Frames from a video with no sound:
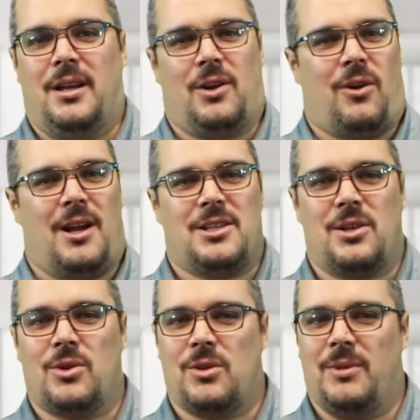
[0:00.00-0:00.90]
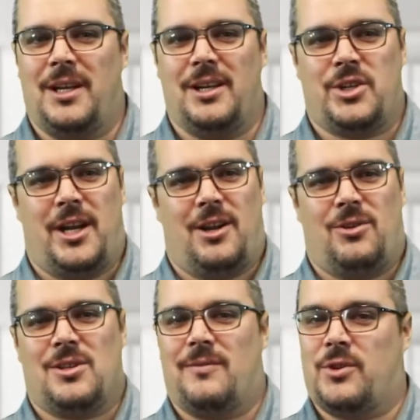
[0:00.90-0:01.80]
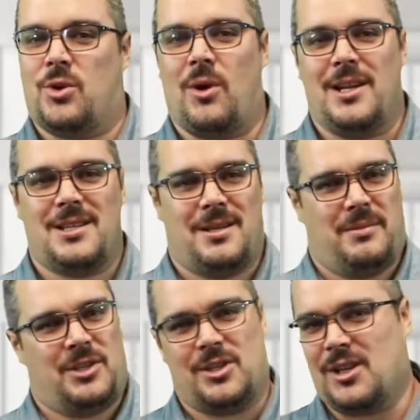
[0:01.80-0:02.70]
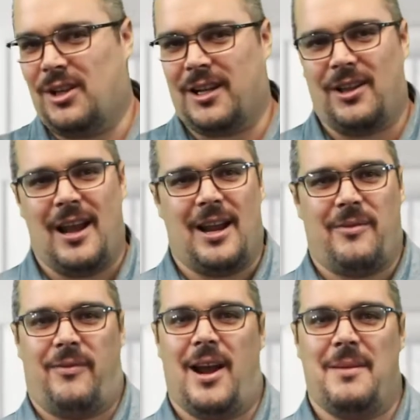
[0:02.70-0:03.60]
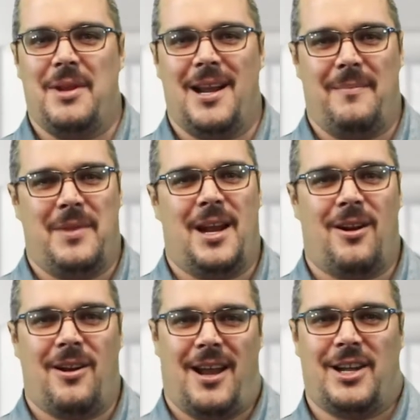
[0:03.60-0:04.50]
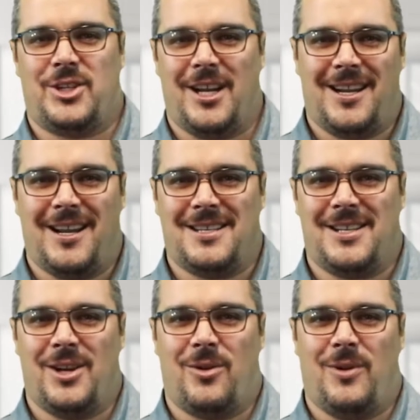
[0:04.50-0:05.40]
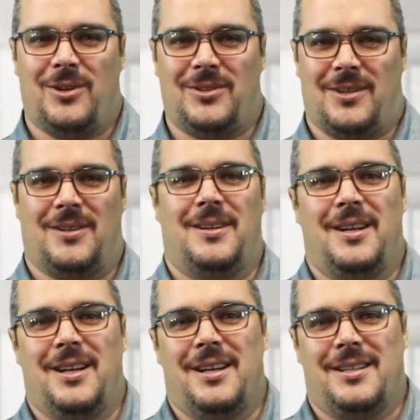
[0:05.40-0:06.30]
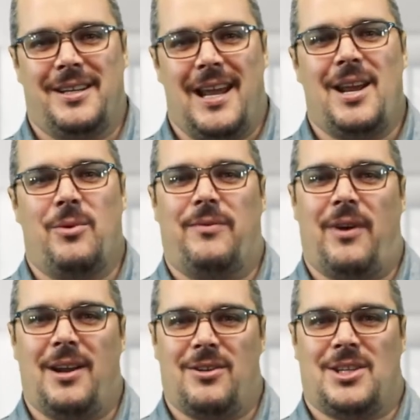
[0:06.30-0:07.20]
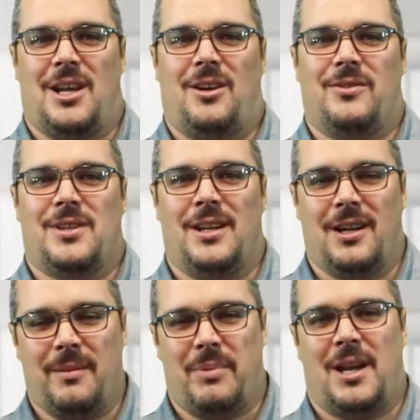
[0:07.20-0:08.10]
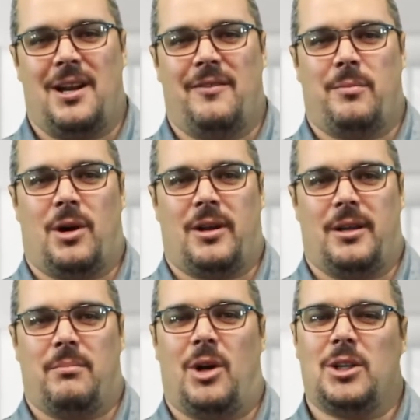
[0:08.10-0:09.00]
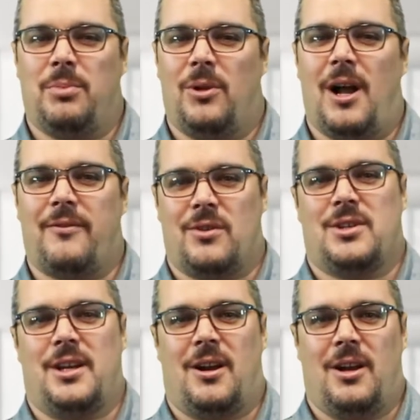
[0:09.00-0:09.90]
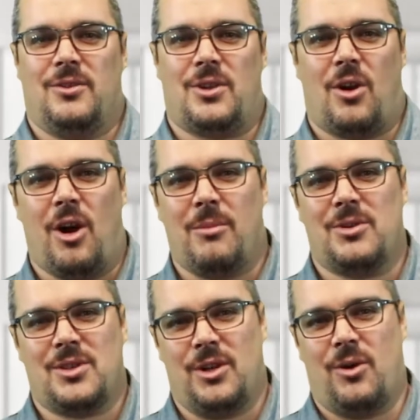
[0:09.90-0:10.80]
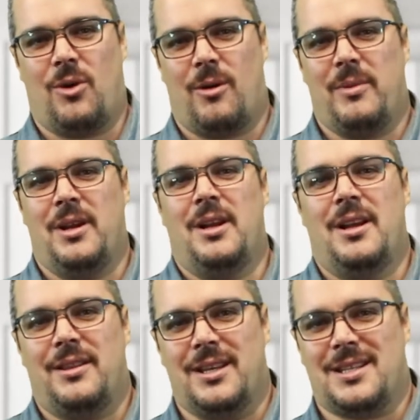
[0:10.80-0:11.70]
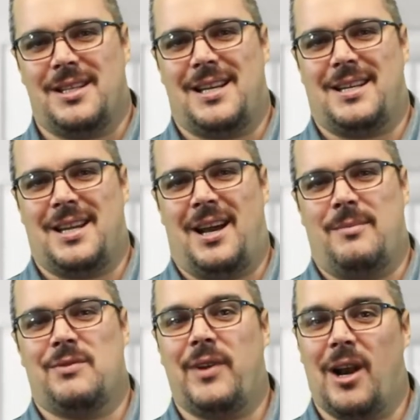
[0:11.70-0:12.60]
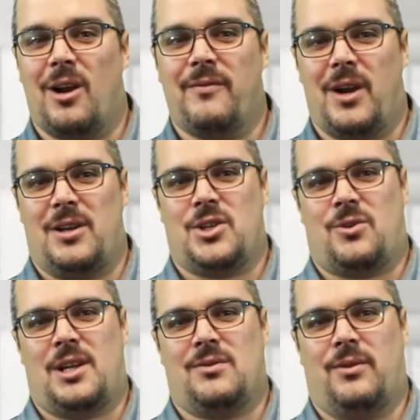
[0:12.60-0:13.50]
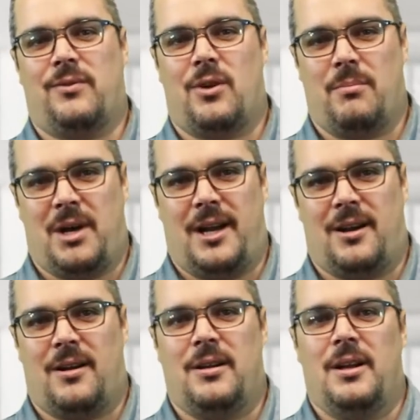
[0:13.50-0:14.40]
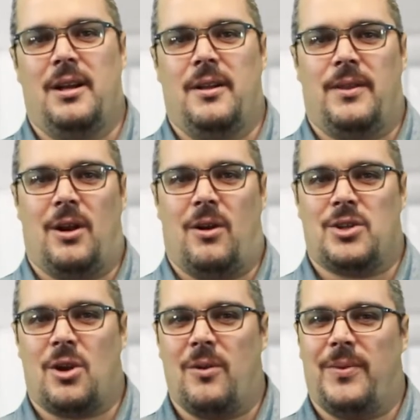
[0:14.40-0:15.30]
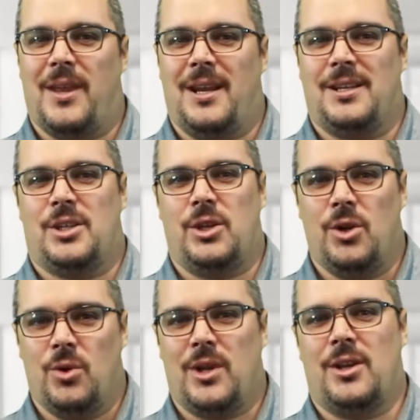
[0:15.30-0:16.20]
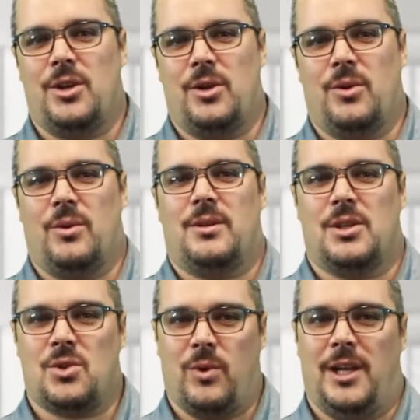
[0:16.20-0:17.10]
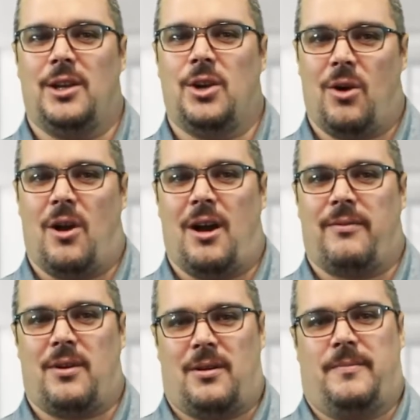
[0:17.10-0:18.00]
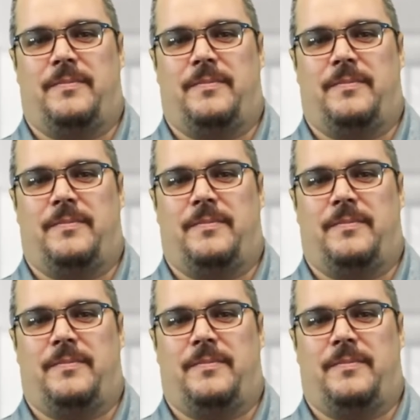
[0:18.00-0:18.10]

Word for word: Across social media channels of choice, just click like, find me, I'm there at JKCO Realtor. Today, we find ourselves in a competitive market. Multiple offer scenarios are almost the norm. This is at times very, very stressful for a buyer. There are certain things you can do to sweeten your offer.